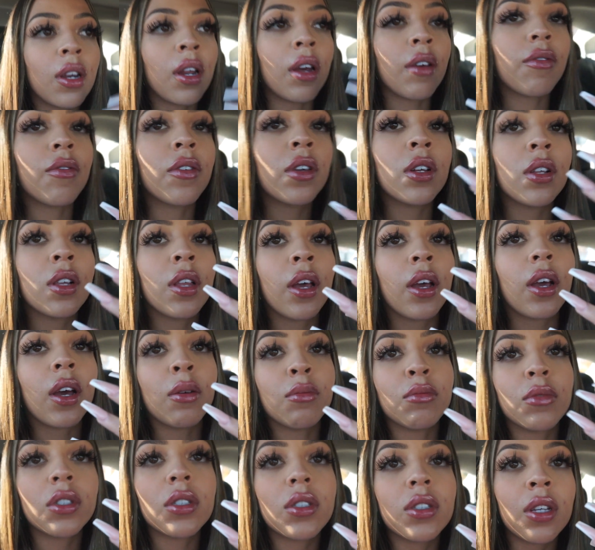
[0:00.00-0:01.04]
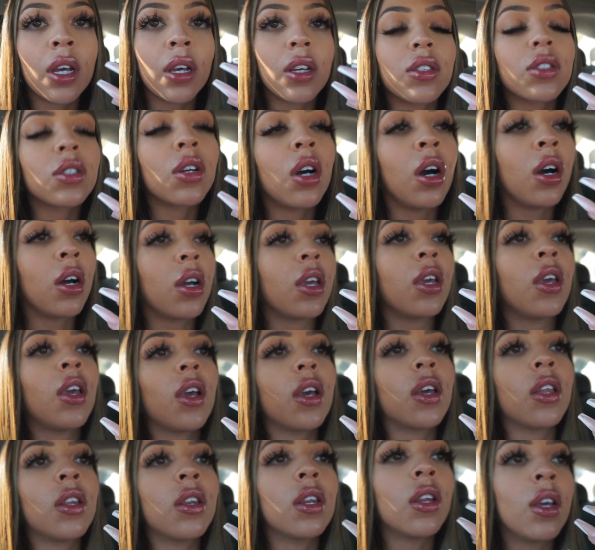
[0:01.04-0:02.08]
I feel like I'm just like talking
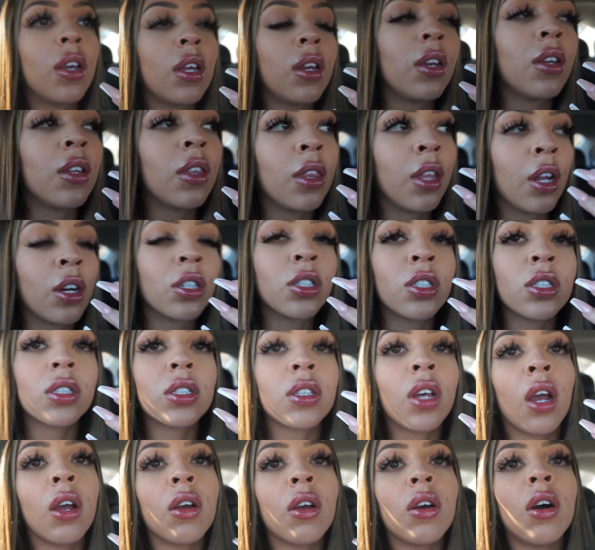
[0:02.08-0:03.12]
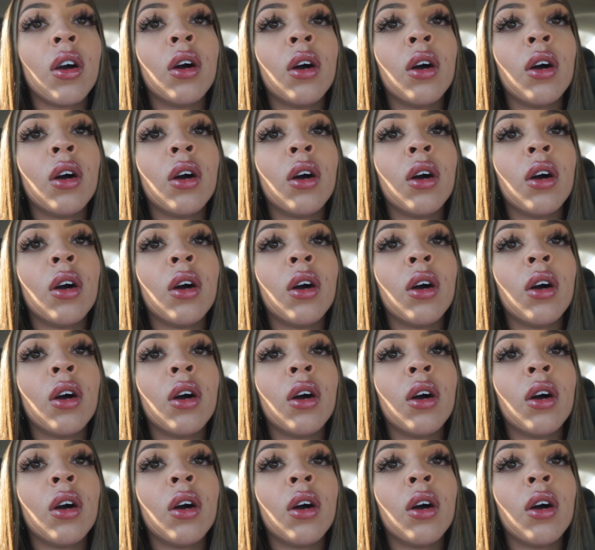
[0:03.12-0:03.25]
and, and they're just like.